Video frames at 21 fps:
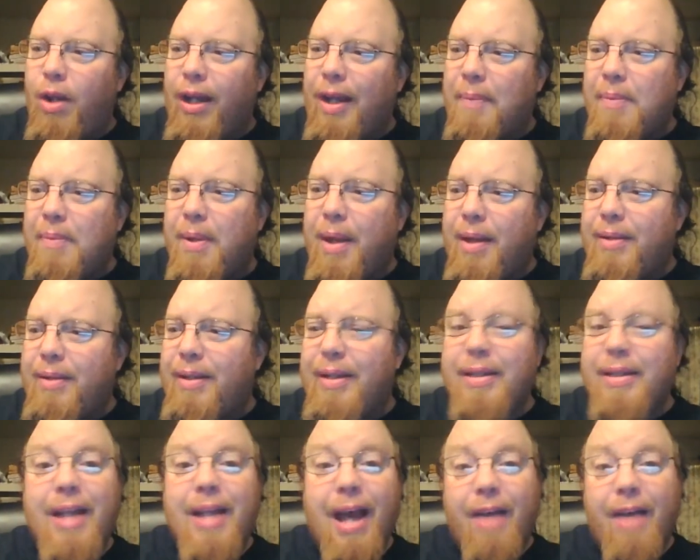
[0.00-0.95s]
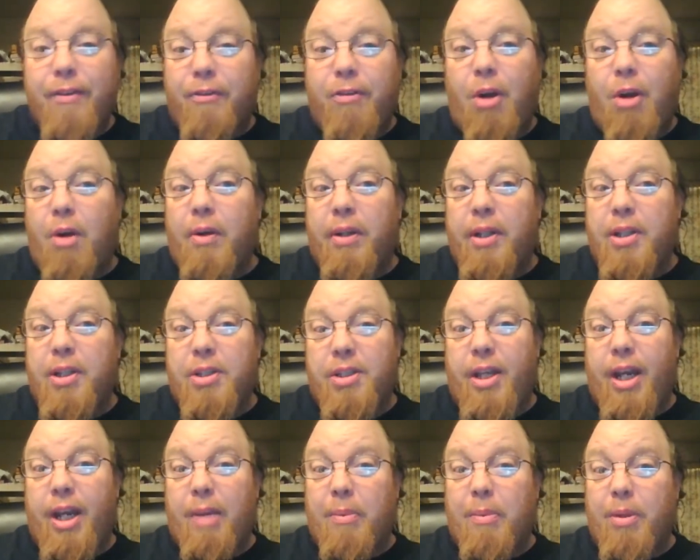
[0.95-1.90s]
I'm, not far in this
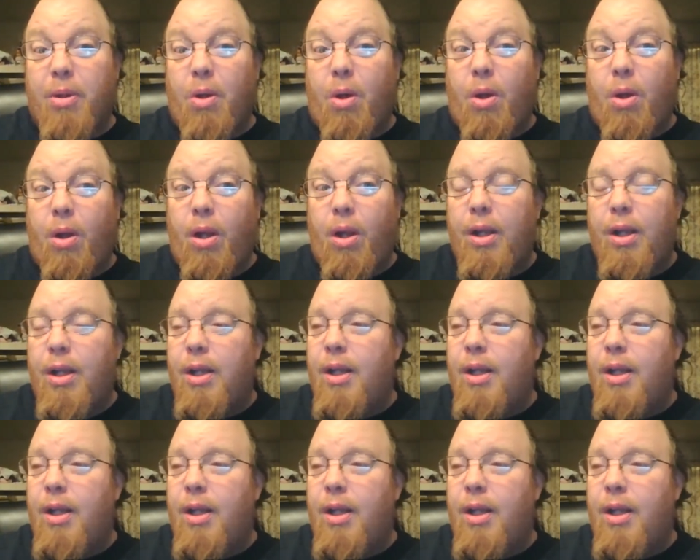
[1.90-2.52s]
game at all.